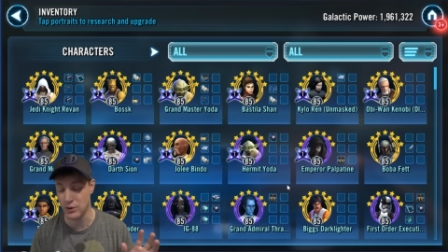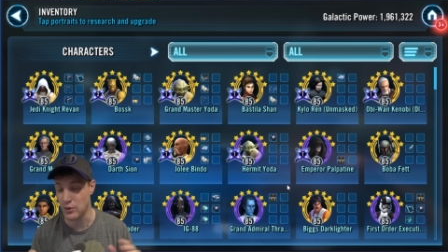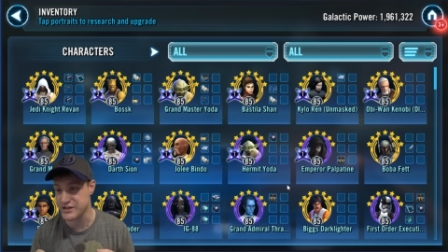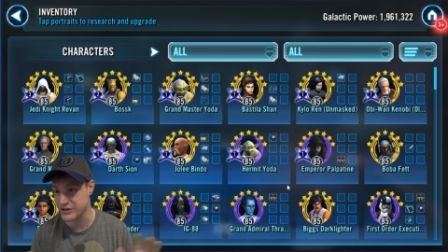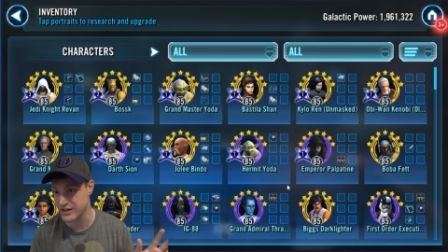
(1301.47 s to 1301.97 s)
But
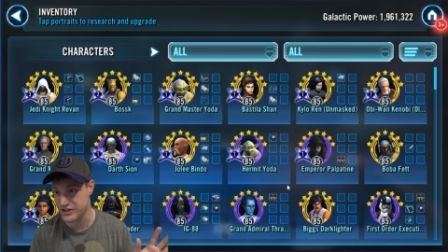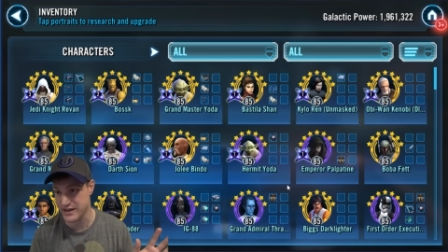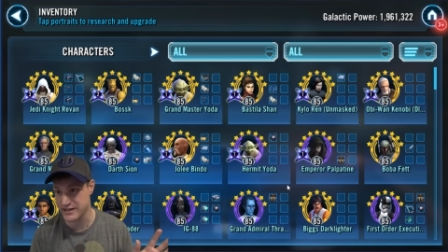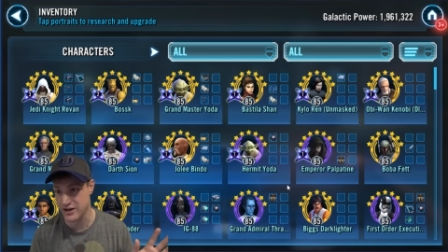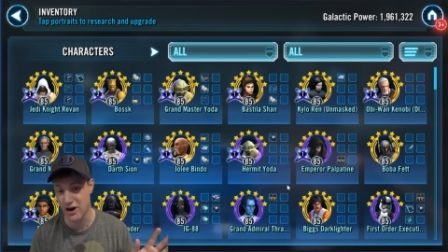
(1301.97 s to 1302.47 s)
once you get
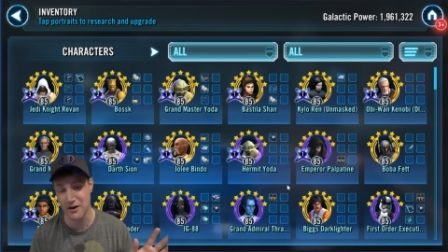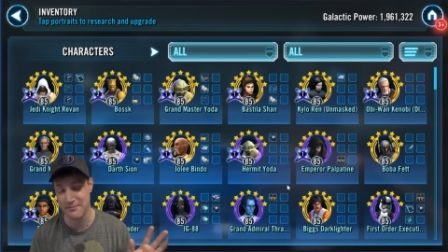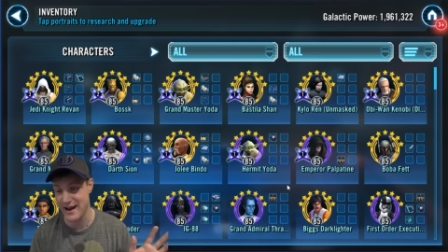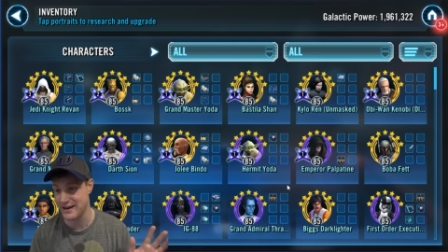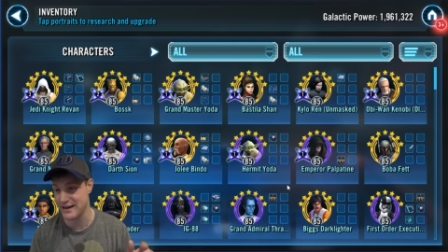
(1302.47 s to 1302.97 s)

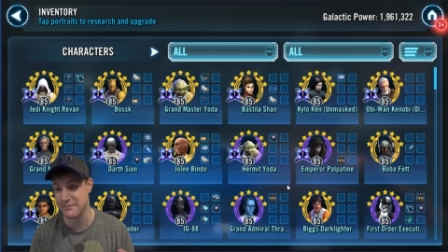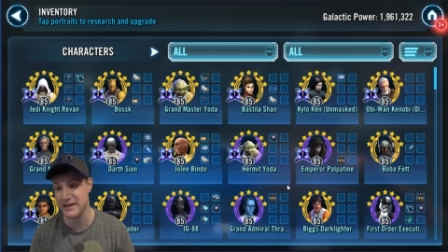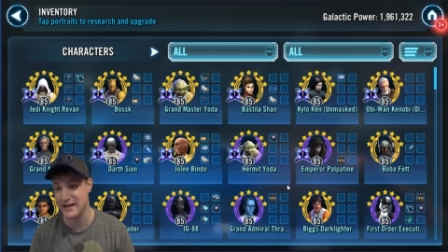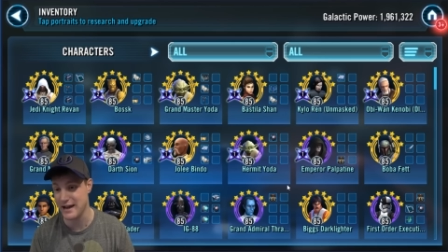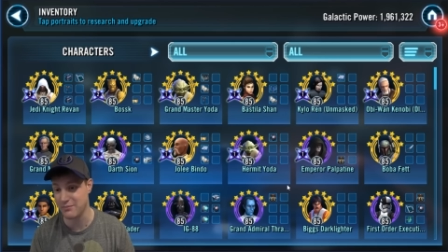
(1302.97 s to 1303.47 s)
JTR, man, it'd
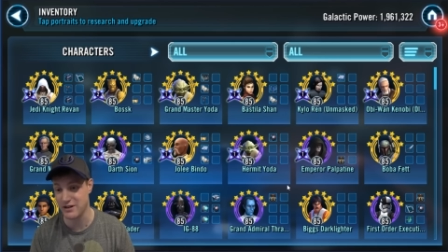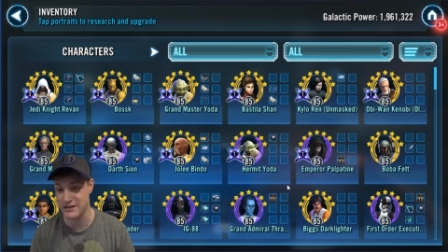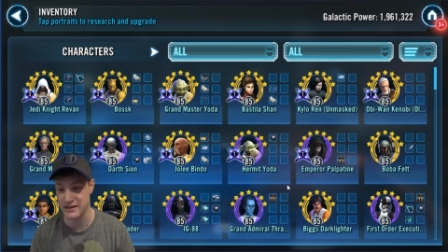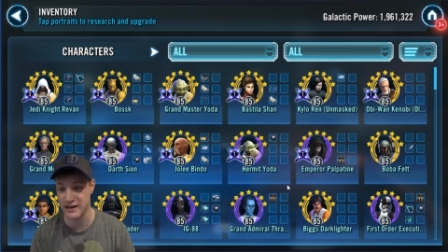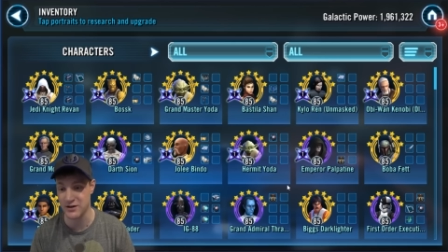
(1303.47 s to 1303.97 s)
be an A+,
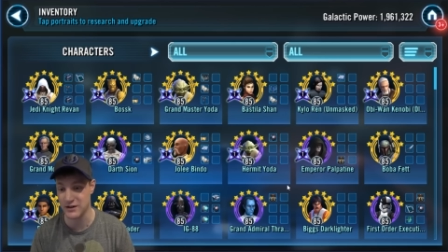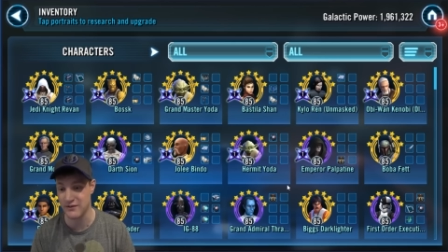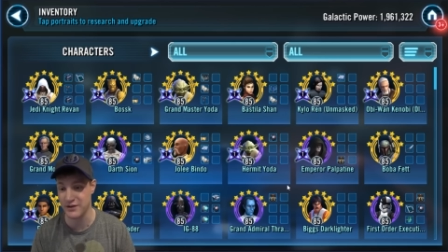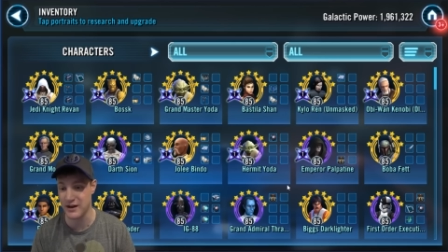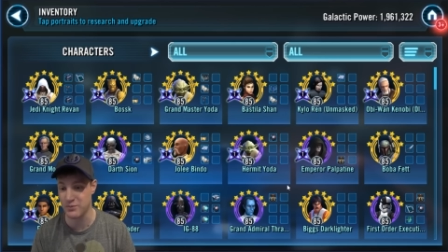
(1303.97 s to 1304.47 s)
plus and get her
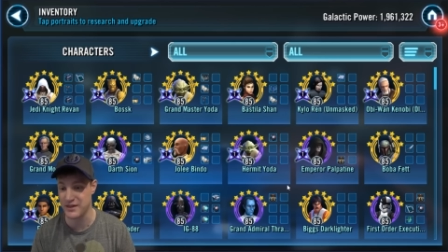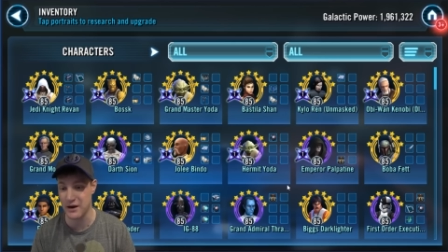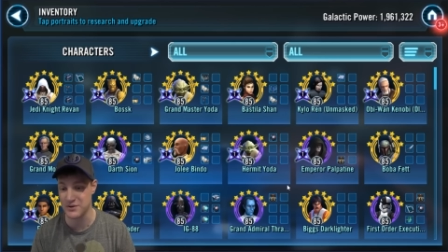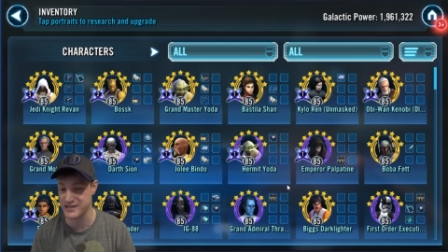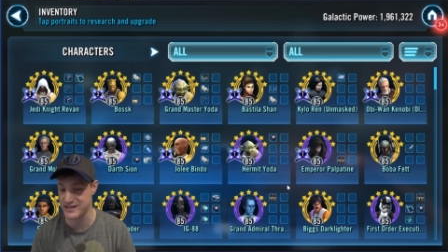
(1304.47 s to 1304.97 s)
leveled up with
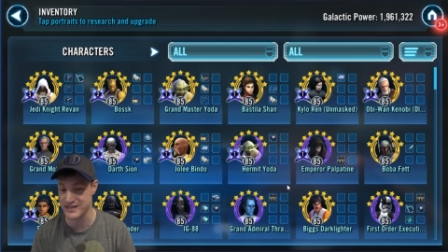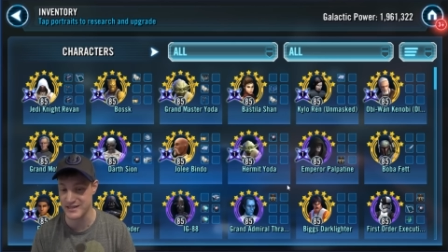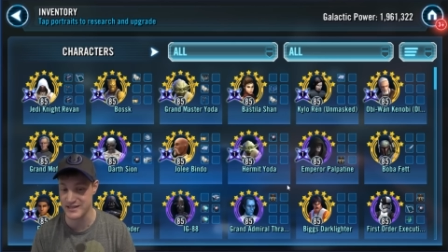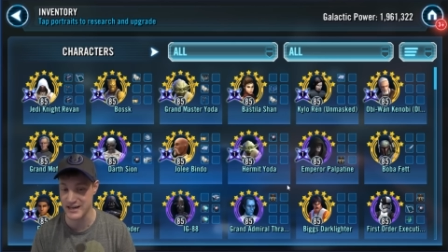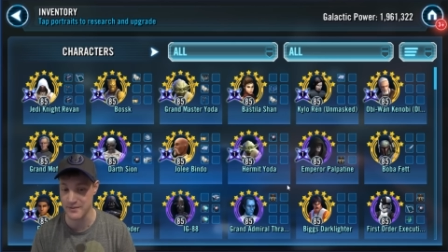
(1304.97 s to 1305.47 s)
that
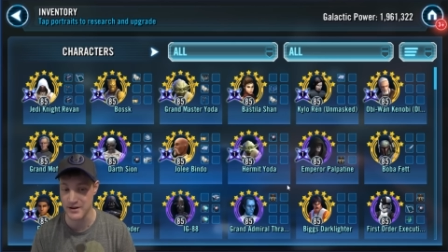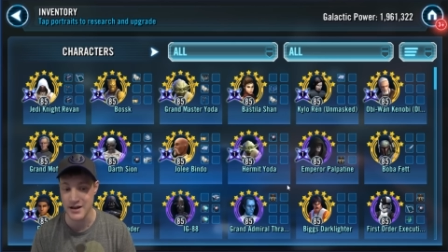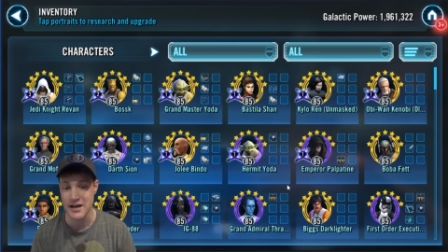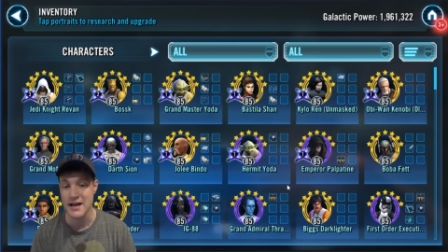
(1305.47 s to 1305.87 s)
resistance team.